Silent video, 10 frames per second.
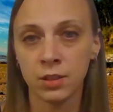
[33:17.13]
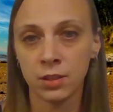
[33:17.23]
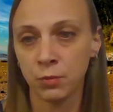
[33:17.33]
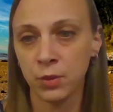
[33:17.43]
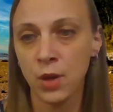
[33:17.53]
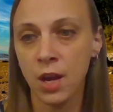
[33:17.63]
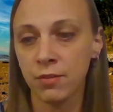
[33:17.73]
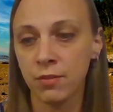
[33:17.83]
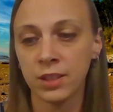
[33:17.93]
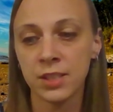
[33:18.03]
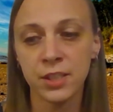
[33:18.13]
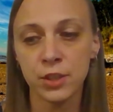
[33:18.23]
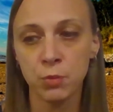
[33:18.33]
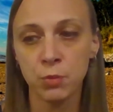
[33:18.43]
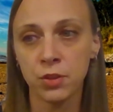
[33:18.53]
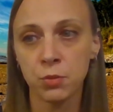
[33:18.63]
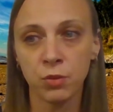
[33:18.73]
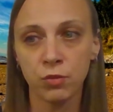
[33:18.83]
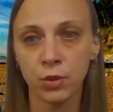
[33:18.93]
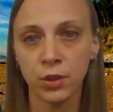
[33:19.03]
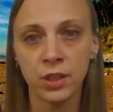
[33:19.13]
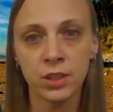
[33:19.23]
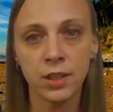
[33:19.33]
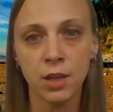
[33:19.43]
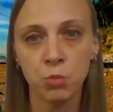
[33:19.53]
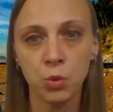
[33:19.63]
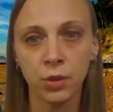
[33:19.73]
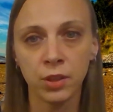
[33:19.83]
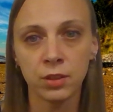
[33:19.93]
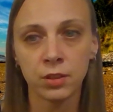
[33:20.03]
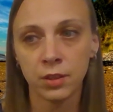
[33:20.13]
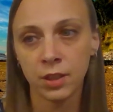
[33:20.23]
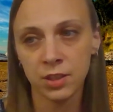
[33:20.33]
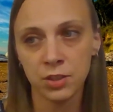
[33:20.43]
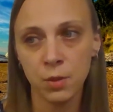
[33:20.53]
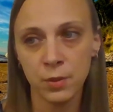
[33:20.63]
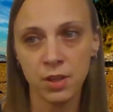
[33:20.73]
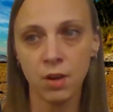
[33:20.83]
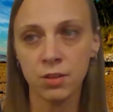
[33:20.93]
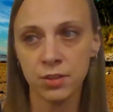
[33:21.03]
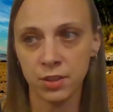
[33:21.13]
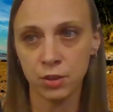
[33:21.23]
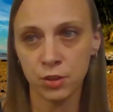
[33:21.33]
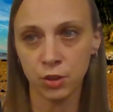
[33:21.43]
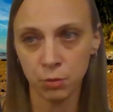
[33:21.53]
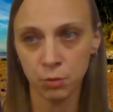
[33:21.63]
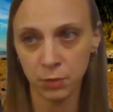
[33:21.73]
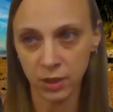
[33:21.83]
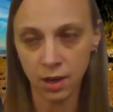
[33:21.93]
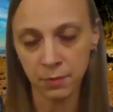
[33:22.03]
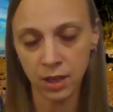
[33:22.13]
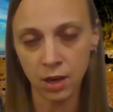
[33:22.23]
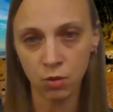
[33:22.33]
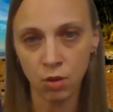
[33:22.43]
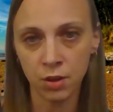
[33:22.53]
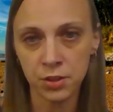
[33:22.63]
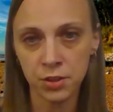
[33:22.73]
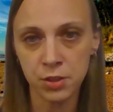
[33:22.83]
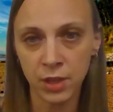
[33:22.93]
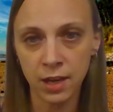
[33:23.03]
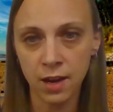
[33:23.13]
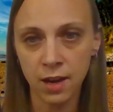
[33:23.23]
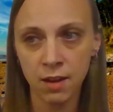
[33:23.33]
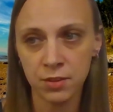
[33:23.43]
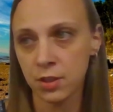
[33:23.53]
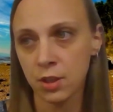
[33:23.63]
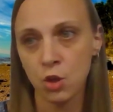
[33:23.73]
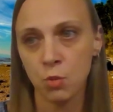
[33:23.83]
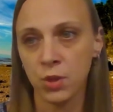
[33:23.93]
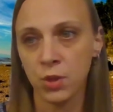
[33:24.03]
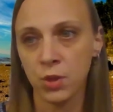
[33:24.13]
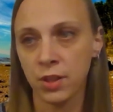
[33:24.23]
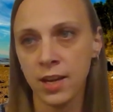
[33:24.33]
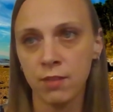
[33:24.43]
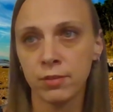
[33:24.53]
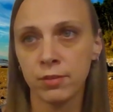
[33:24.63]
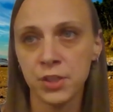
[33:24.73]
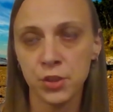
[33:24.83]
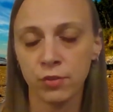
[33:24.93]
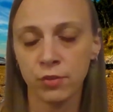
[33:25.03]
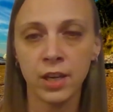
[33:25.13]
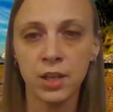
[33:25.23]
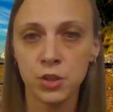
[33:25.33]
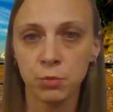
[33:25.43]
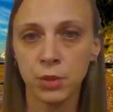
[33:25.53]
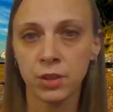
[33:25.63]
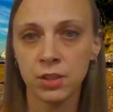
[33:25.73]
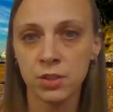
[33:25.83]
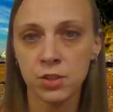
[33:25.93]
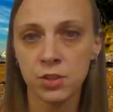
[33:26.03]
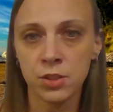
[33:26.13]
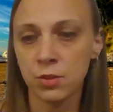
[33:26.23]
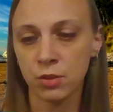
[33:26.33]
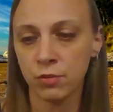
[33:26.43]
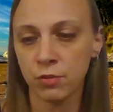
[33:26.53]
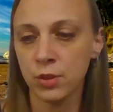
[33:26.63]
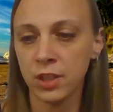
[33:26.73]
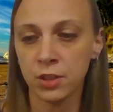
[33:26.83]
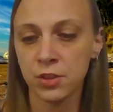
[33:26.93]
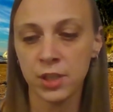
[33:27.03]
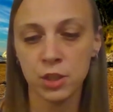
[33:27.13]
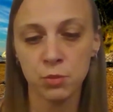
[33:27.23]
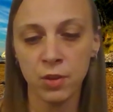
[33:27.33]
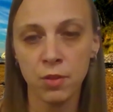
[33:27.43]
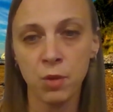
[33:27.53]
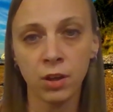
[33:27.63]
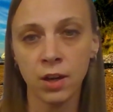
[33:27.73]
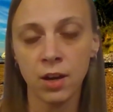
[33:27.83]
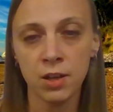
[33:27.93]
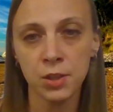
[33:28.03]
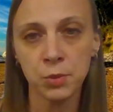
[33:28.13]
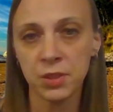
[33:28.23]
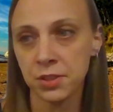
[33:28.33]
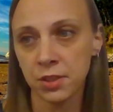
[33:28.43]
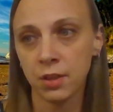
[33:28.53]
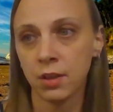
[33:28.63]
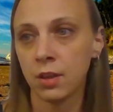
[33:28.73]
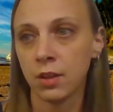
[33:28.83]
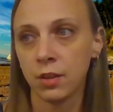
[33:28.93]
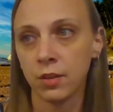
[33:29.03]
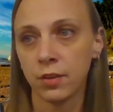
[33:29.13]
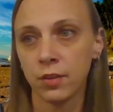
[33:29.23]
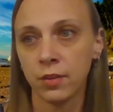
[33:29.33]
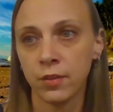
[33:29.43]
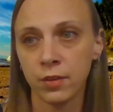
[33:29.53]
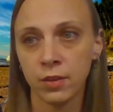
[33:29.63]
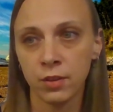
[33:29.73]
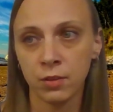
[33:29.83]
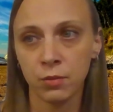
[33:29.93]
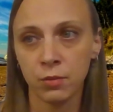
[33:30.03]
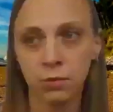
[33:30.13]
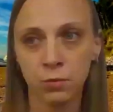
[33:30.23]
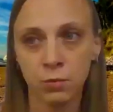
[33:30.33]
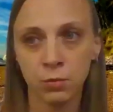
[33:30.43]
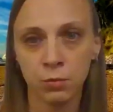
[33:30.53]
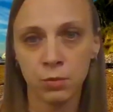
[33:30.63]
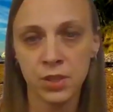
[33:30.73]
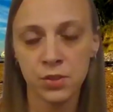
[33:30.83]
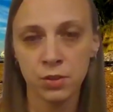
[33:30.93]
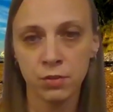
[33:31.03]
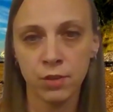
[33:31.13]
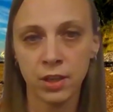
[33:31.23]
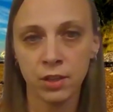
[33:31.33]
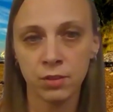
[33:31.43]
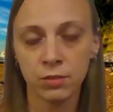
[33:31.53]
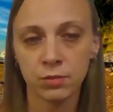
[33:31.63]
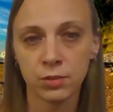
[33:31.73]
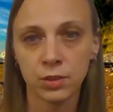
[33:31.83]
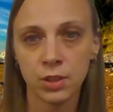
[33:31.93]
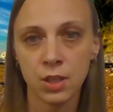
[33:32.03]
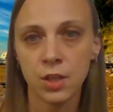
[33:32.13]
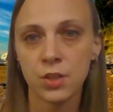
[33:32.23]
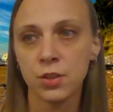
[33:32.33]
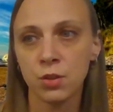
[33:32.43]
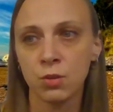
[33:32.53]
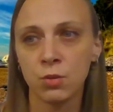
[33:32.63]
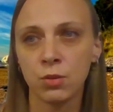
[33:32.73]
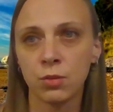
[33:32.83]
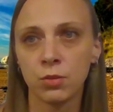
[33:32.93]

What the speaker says: you have like 6 months before you get to that point. And it's always hard to determine, how long somebody has, but they have recertification periods too. So if you hit your 6 month mark on hospice, they're going to recertify you. So